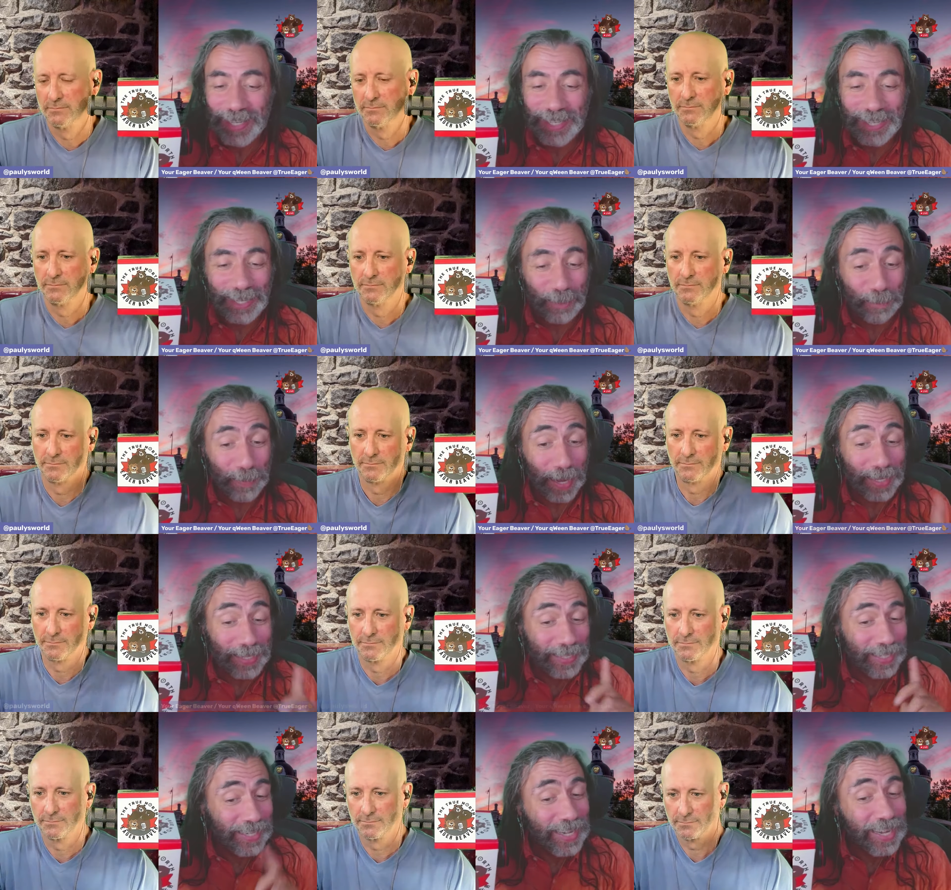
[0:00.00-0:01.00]
Speaker 1: to
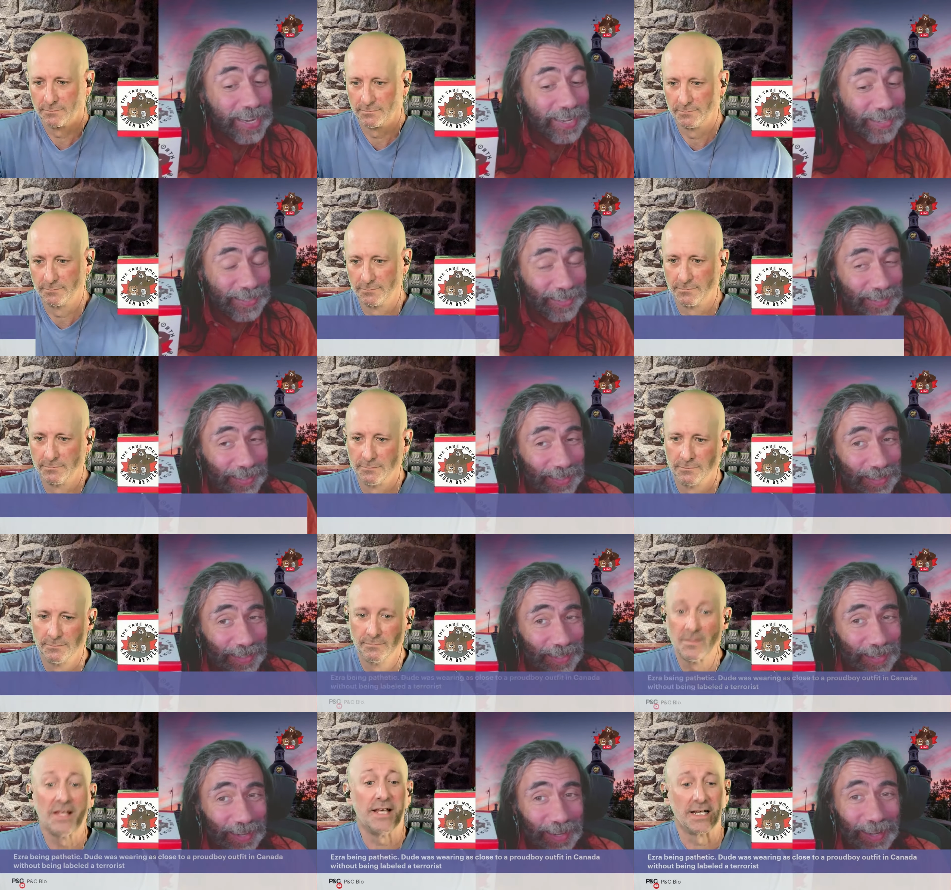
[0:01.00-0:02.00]
suspect it is.
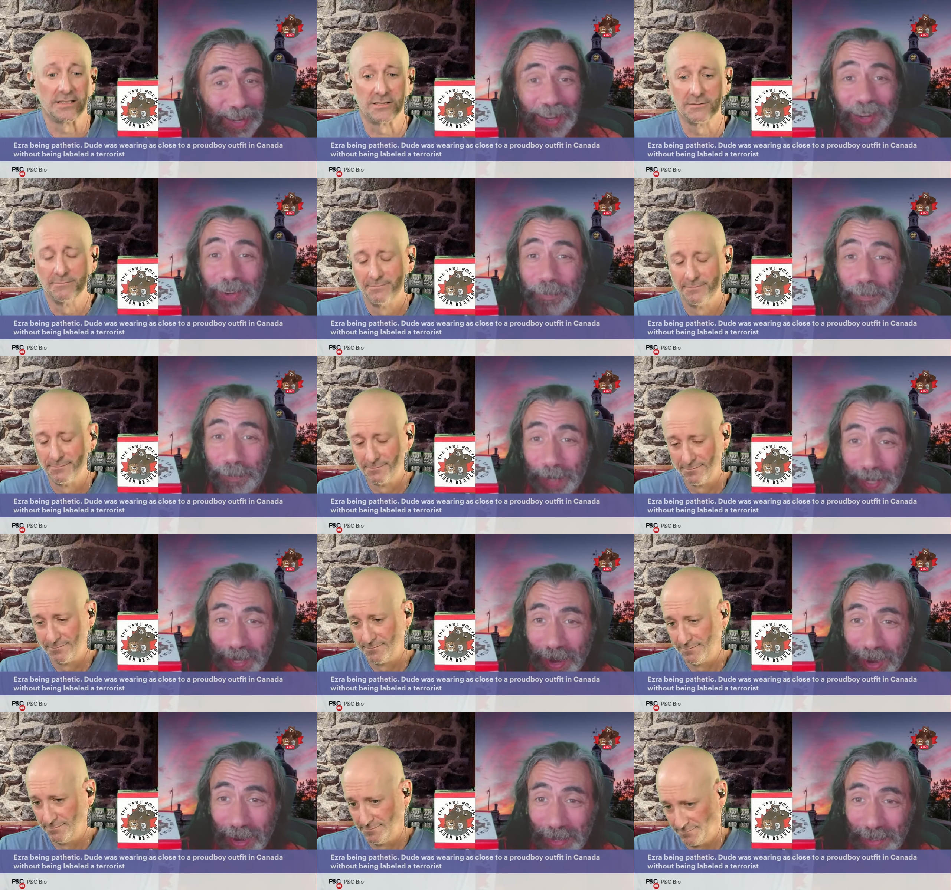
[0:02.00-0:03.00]
Yes.
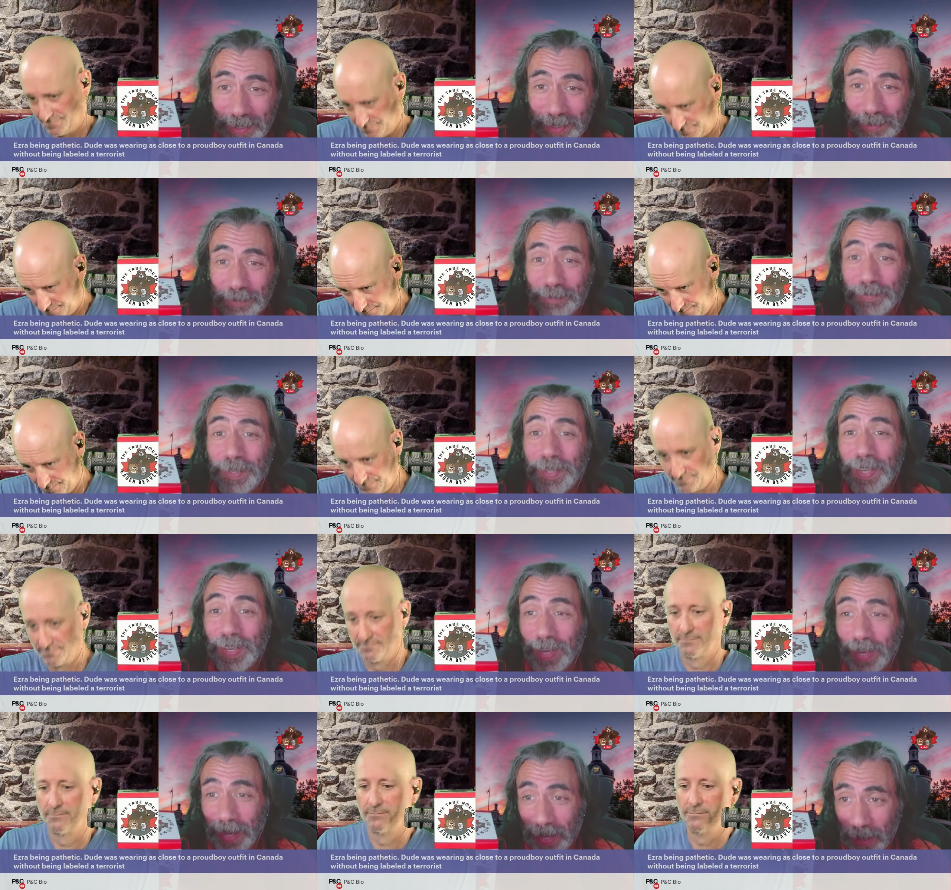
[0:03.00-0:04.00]
Because
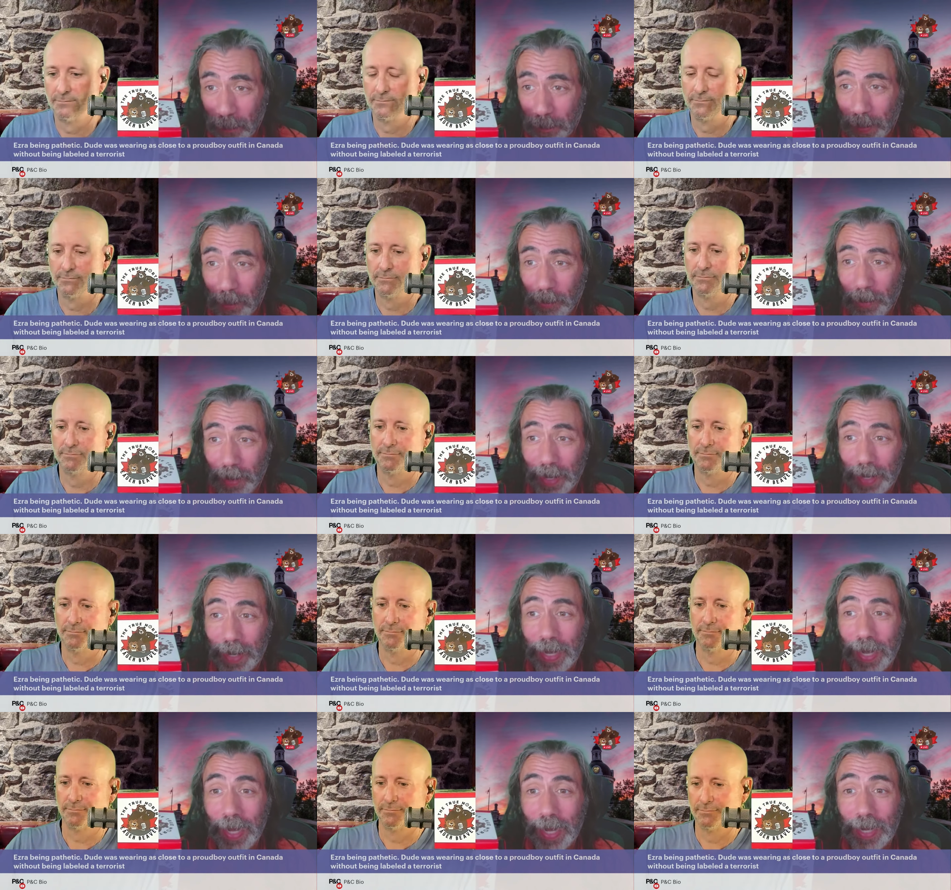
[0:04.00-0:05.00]

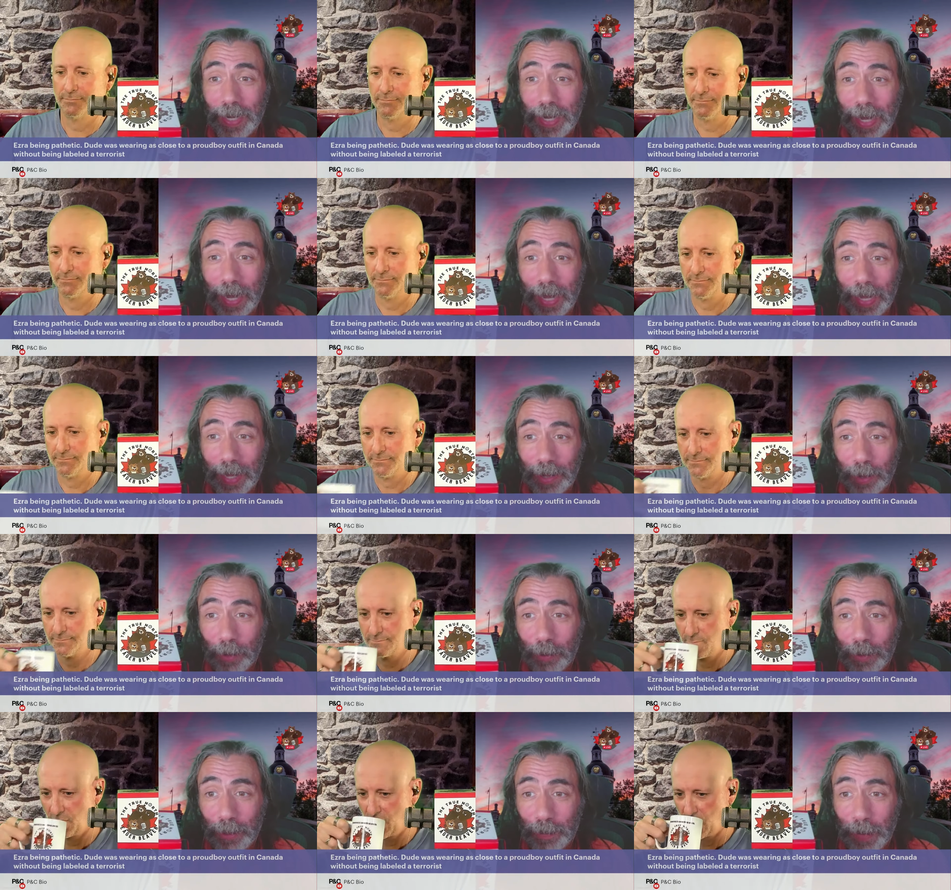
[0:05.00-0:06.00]
appearing in a
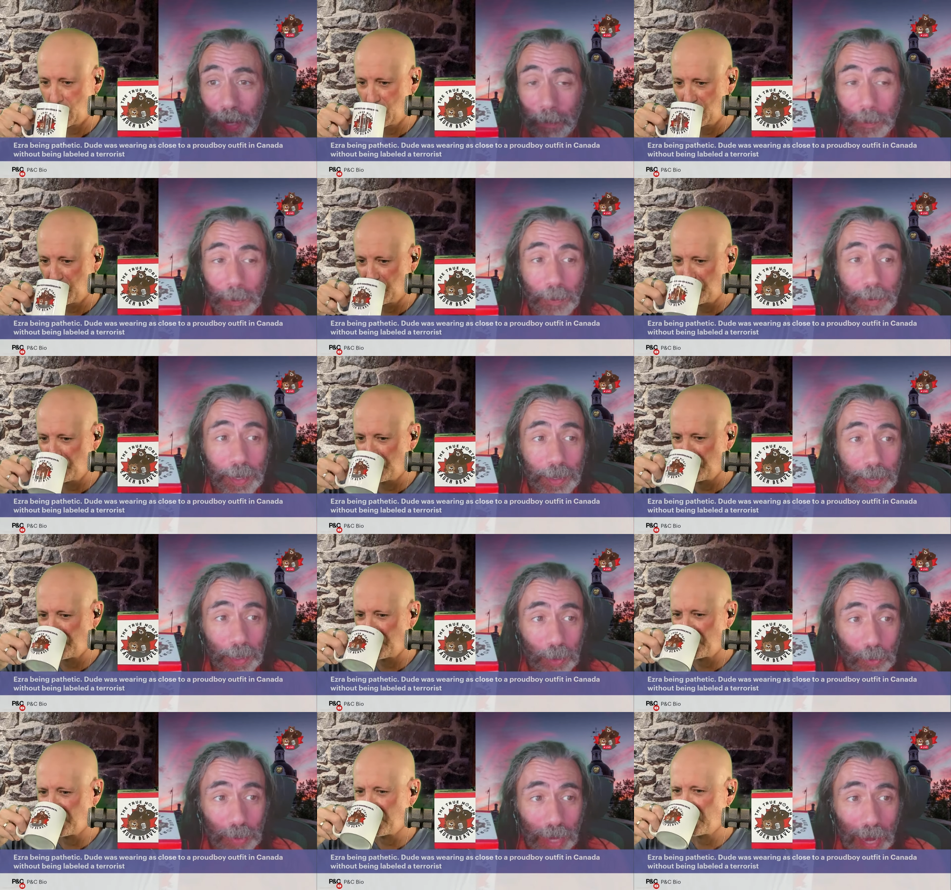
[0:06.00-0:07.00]
newspaper in
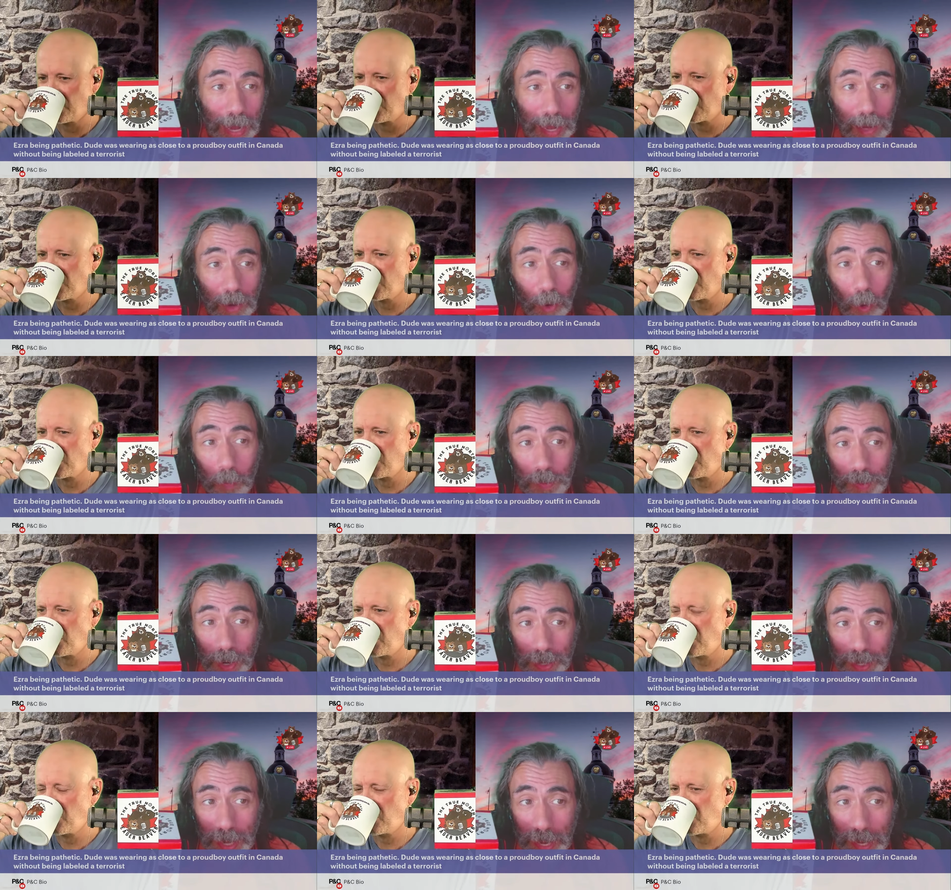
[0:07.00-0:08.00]
the UK,
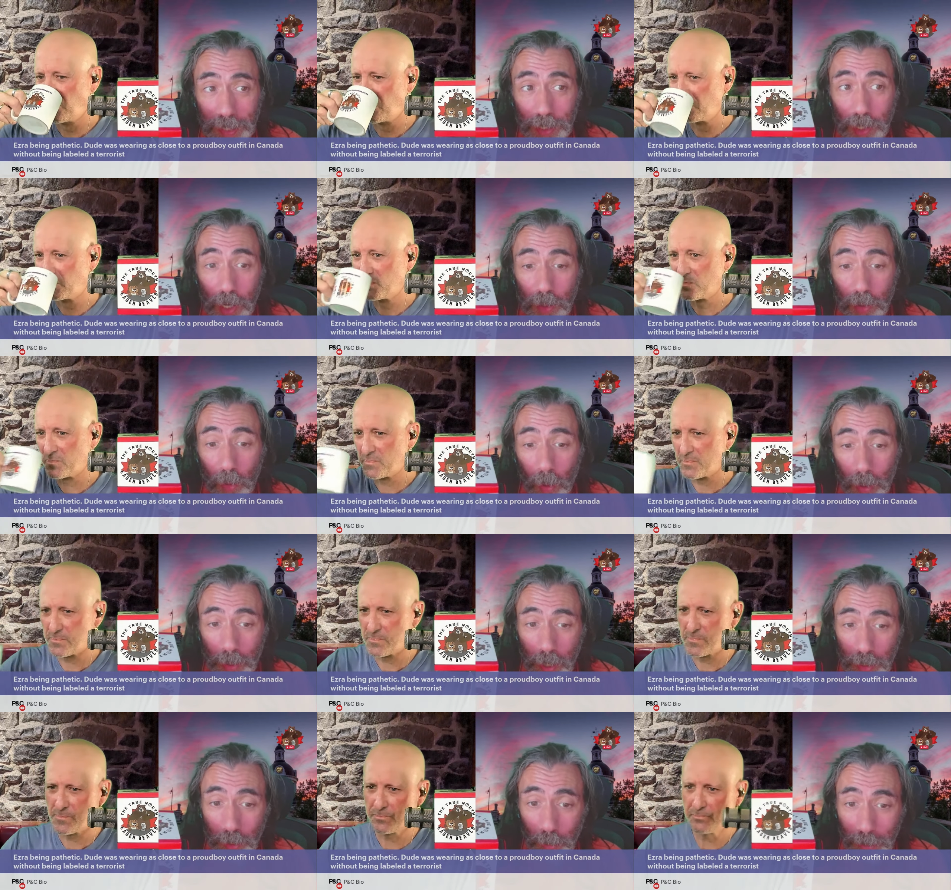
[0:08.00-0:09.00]

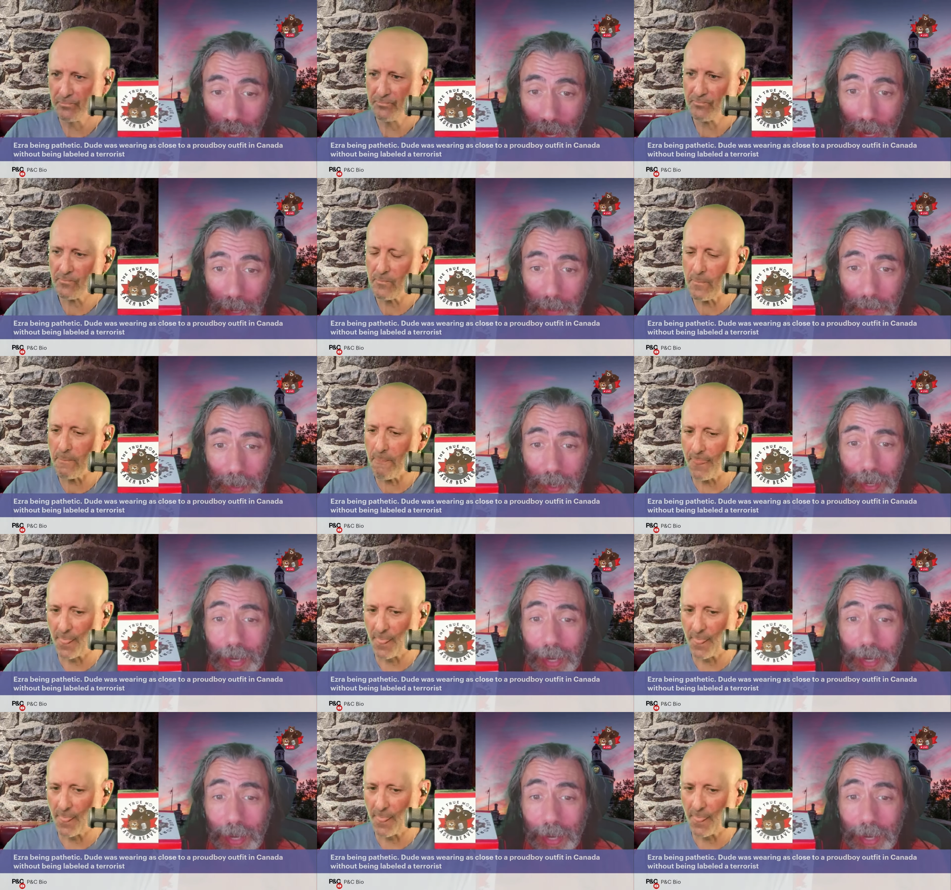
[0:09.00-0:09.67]
hopenothate.org.uk,